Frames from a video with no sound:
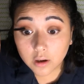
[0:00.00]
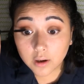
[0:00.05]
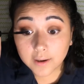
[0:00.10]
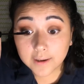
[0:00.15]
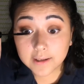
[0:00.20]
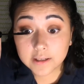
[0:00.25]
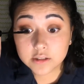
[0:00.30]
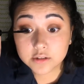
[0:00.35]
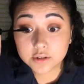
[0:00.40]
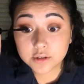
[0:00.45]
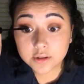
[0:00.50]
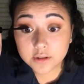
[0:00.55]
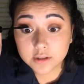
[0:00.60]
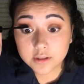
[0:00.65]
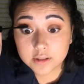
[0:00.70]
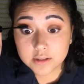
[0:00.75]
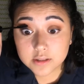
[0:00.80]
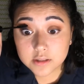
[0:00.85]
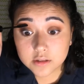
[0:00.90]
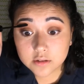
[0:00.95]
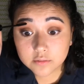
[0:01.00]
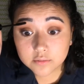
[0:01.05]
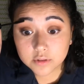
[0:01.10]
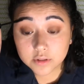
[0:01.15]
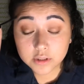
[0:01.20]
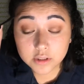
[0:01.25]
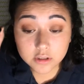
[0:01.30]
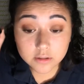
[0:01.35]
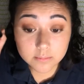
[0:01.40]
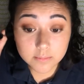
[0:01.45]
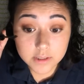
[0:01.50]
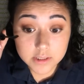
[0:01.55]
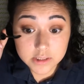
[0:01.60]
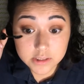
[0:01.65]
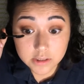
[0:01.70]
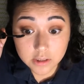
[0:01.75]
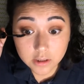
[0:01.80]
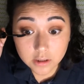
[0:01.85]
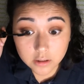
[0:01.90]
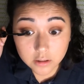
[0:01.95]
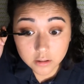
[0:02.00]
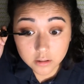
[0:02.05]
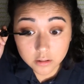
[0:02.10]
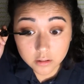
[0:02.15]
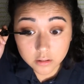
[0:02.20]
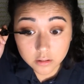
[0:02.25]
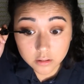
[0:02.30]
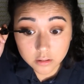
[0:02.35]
I actually think it's still really good mascara.